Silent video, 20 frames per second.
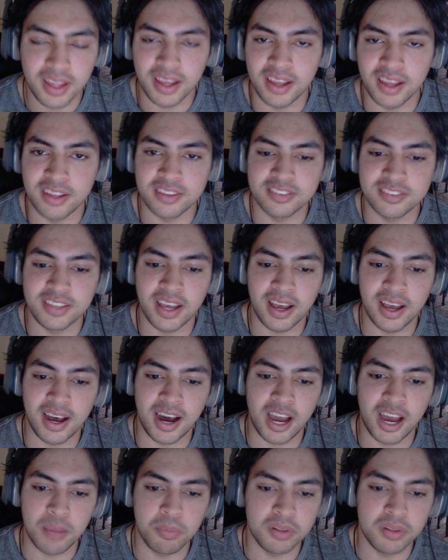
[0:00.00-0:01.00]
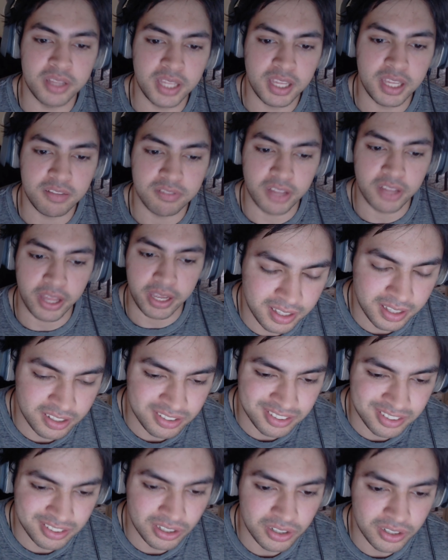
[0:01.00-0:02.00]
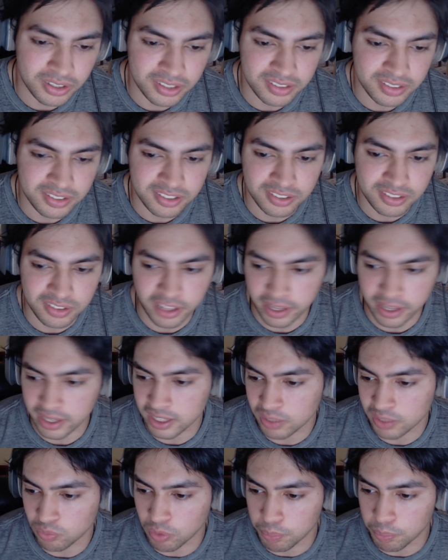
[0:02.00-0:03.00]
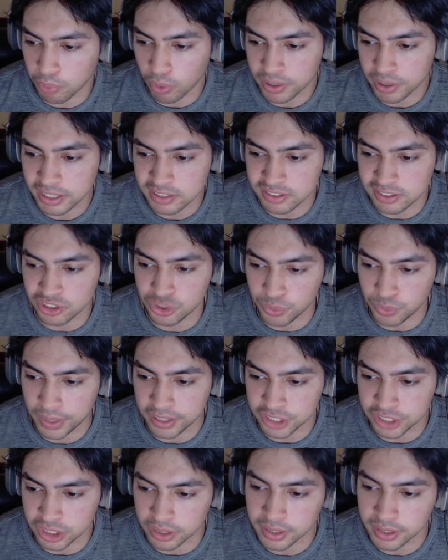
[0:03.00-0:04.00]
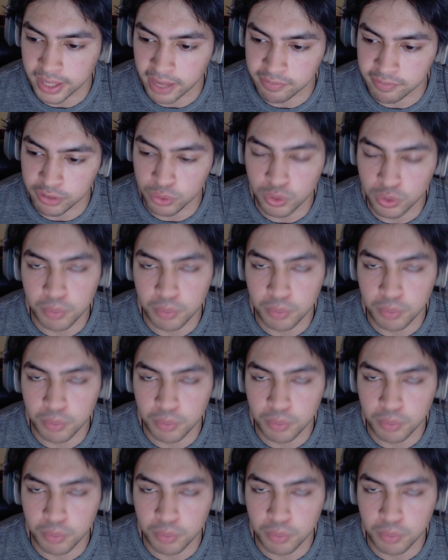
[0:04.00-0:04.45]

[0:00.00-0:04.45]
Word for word: is that I believe like in a certain like reporting situation that if you